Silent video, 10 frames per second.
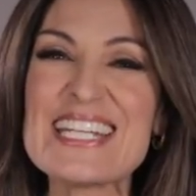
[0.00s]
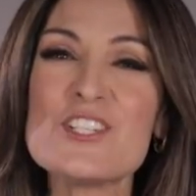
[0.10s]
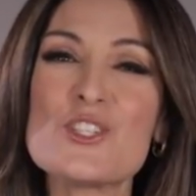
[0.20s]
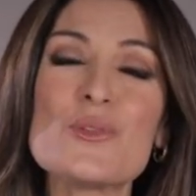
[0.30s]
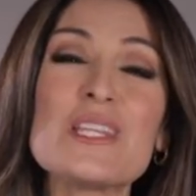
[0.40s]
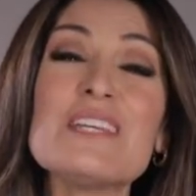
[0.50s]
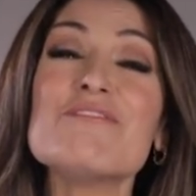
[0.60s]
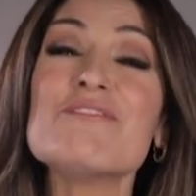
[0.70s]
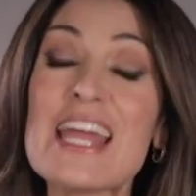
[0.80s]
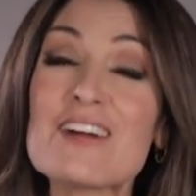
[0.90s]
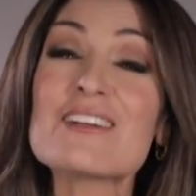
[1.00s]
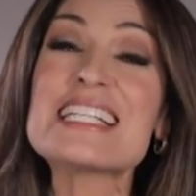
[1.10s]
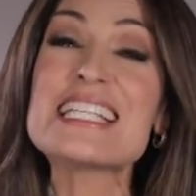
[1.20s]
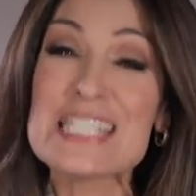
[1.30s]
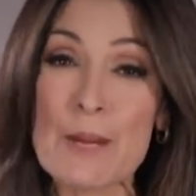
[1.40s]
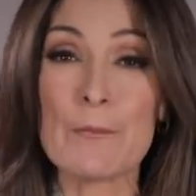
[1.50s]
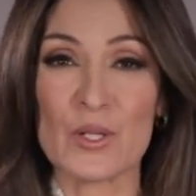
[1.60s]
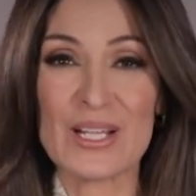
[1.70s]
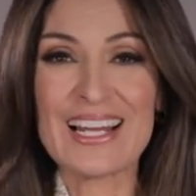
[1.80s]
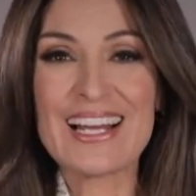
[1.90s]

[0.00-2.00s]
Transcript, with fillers: didn't do the very simple